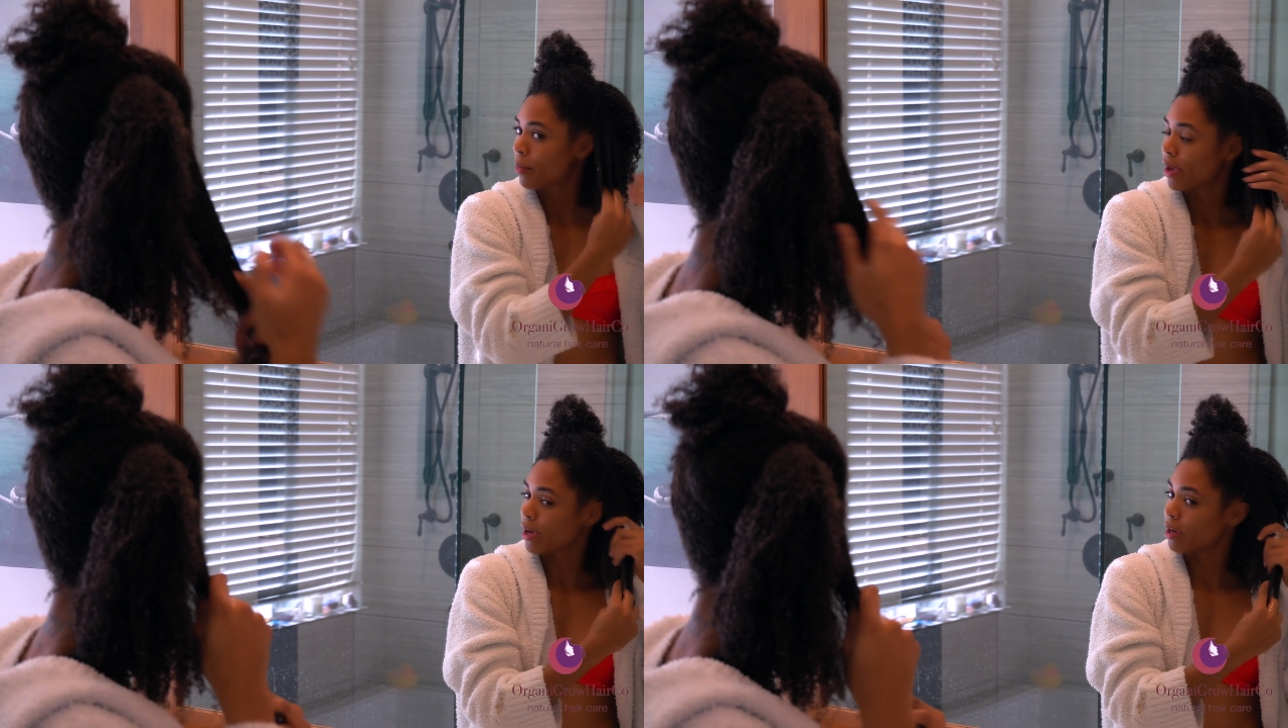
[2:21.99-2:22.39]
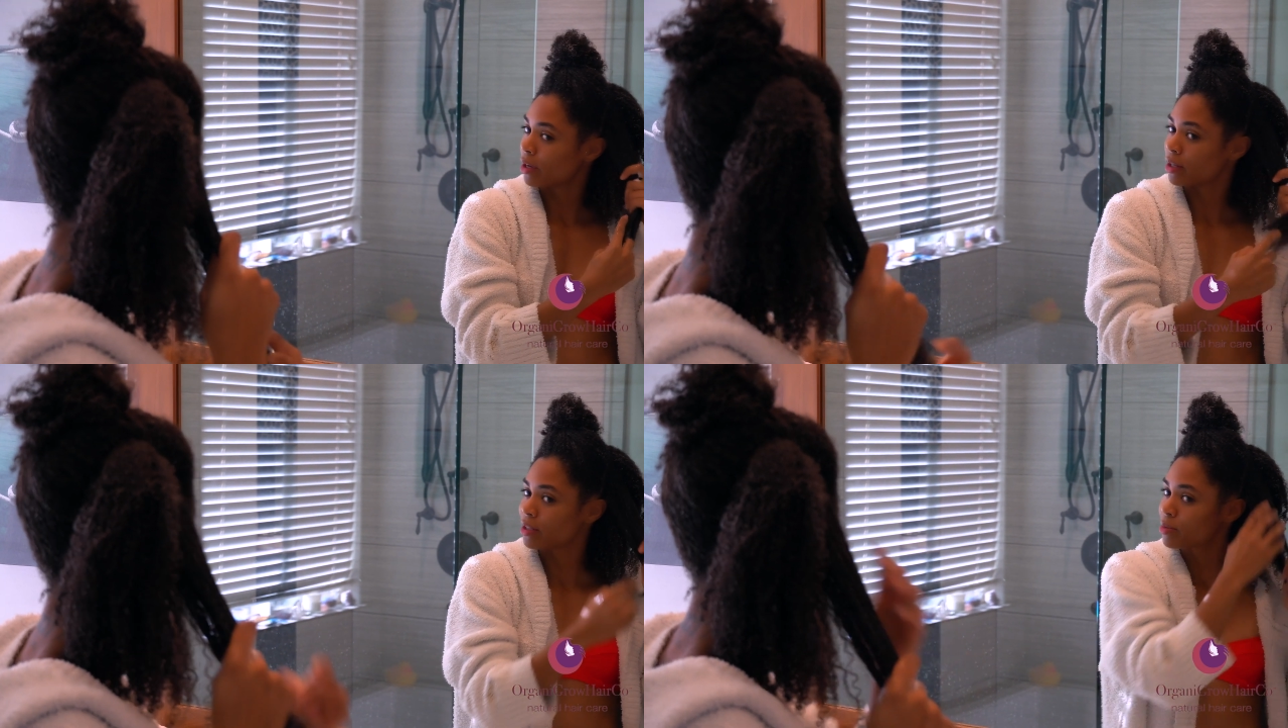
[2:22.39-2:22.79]

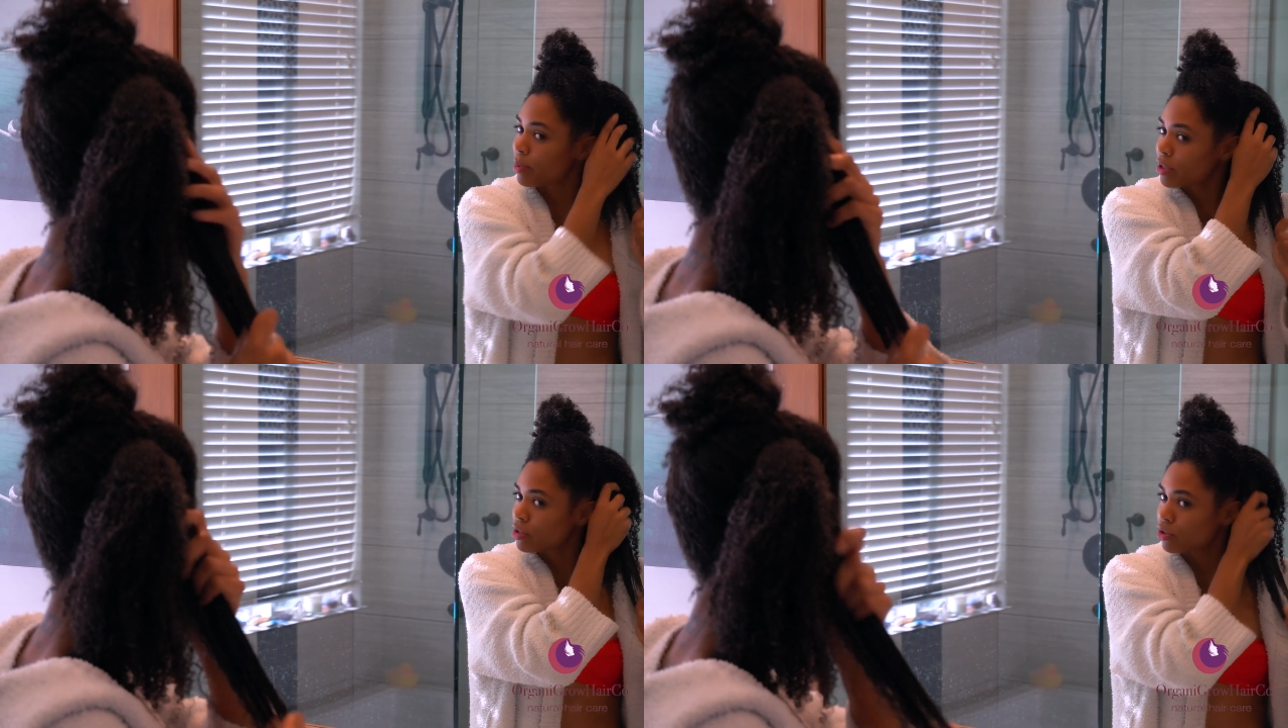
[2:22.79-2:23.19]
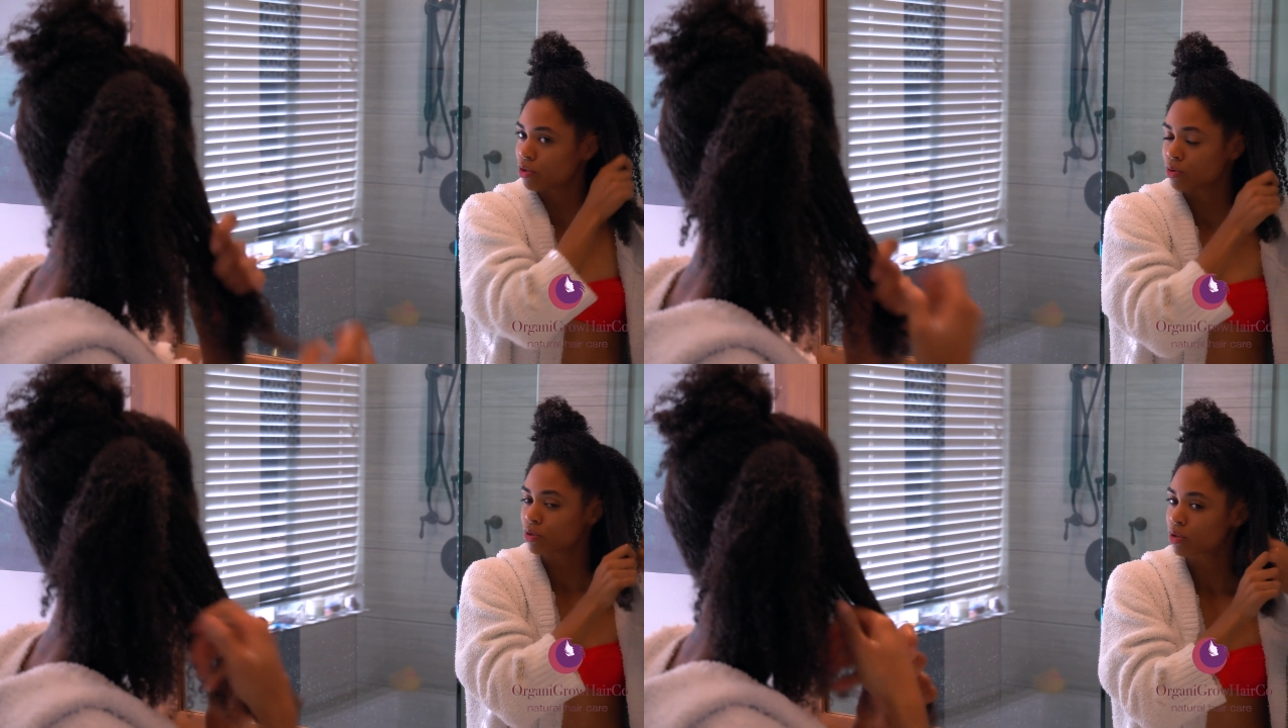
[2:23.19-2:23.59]
And it's best to
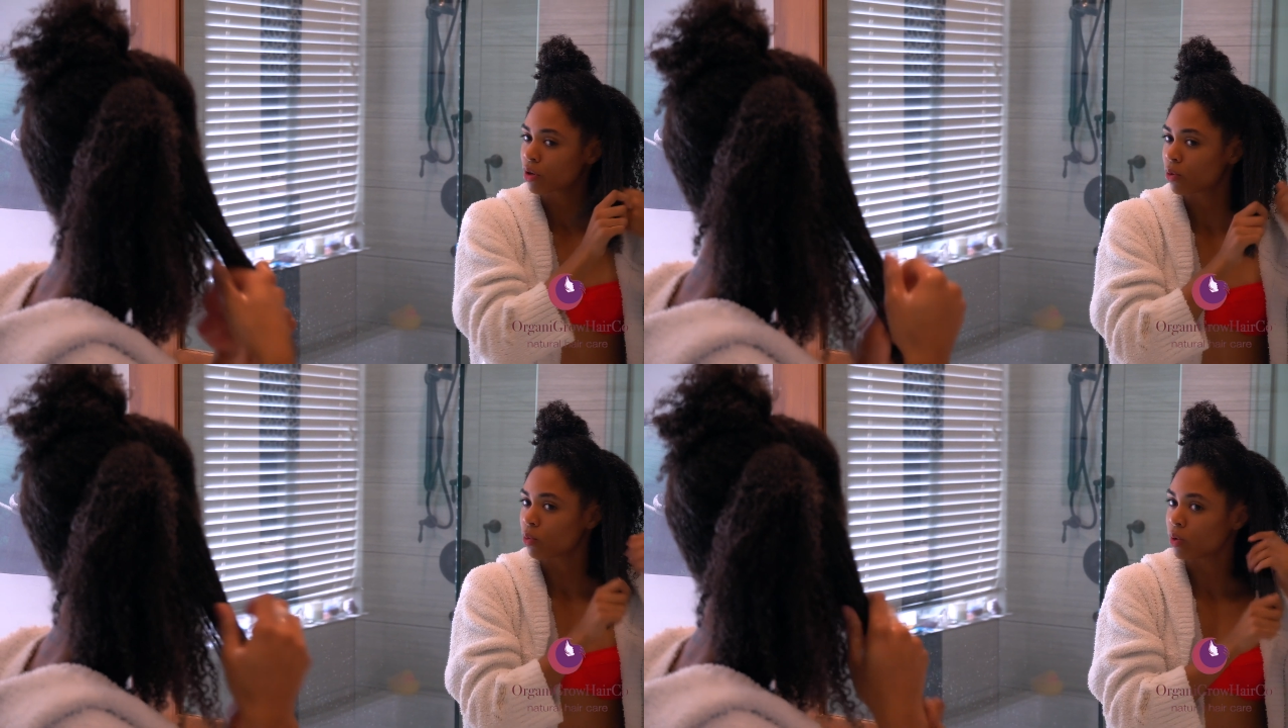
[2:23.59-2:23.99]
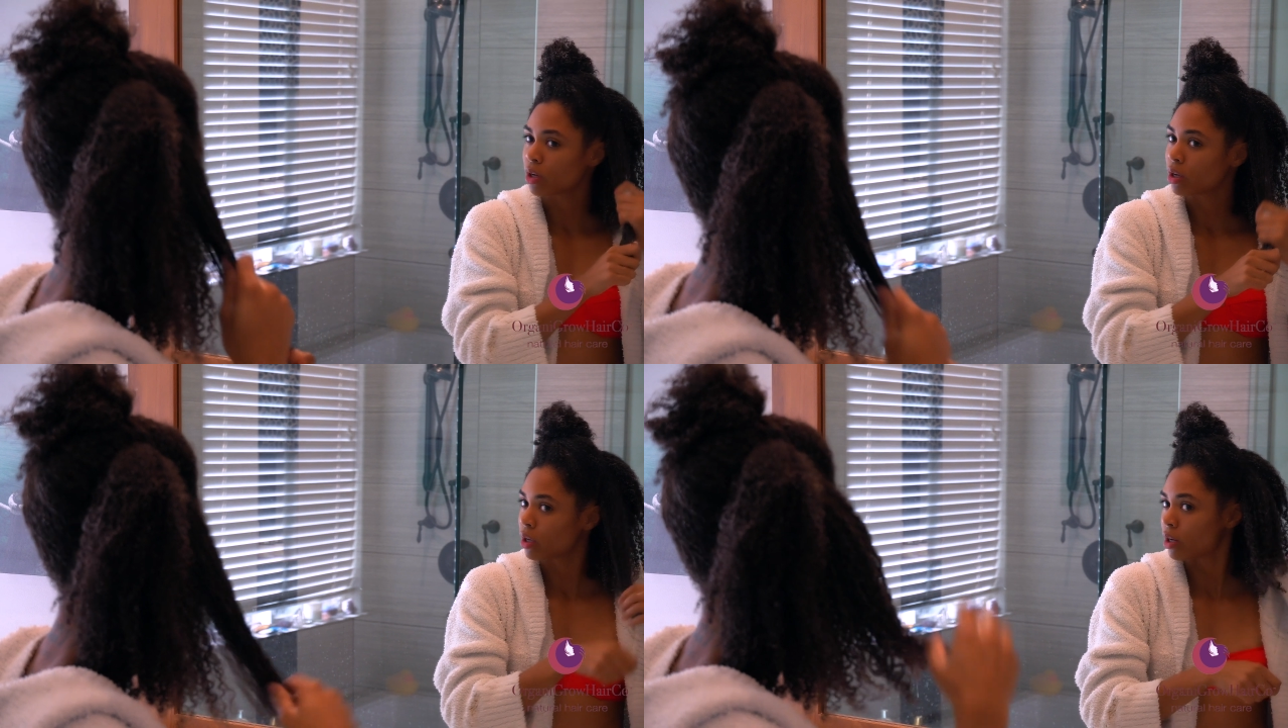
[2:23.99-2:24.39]
do so
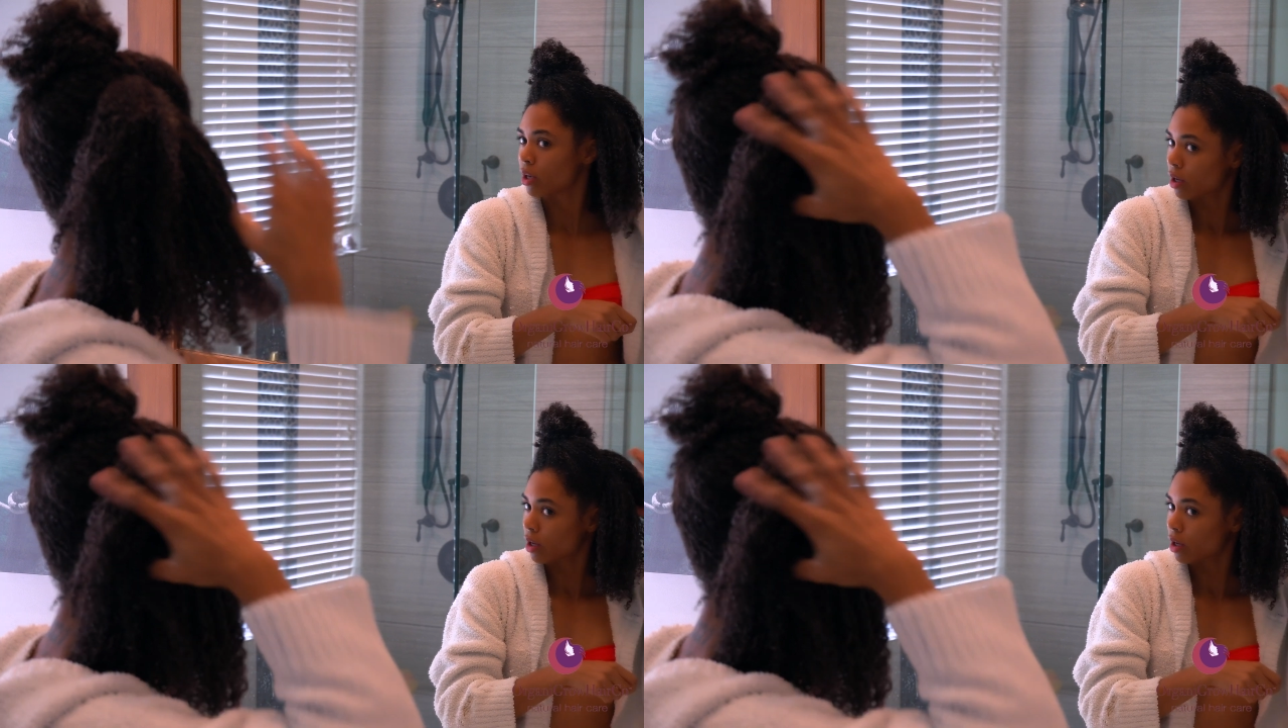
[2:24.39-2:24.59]
when